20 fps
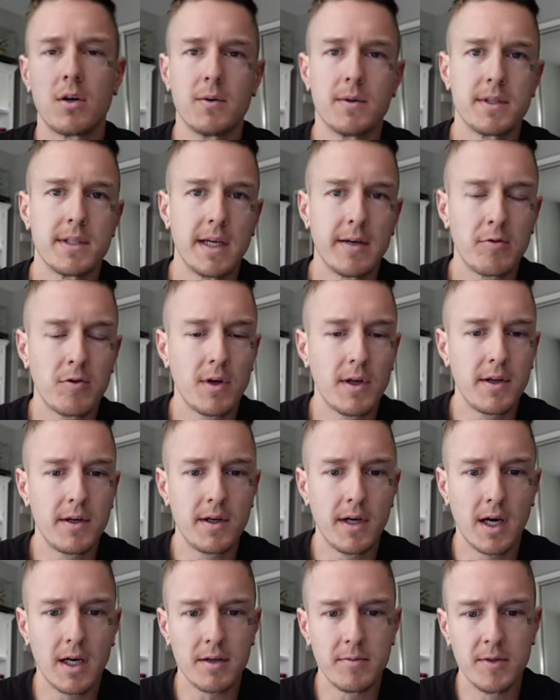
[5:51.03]
with several other
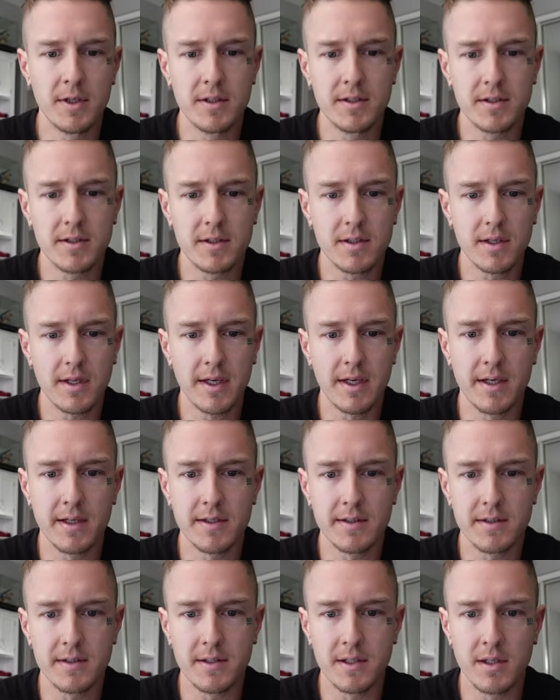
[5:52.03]
documents
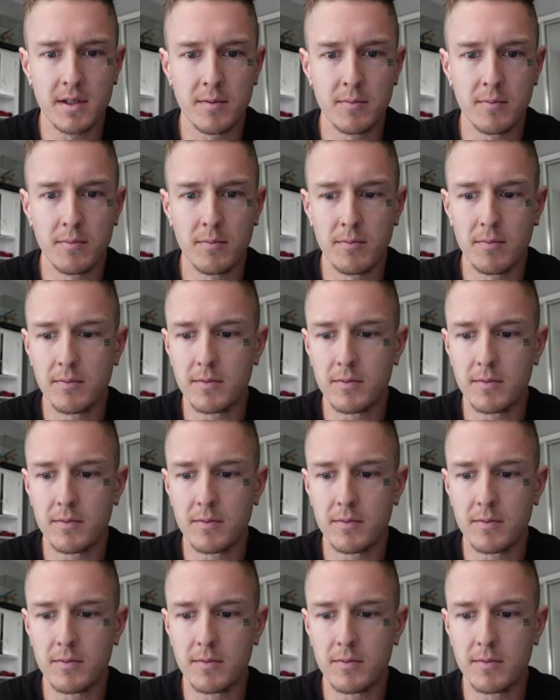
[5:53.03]
and some, um,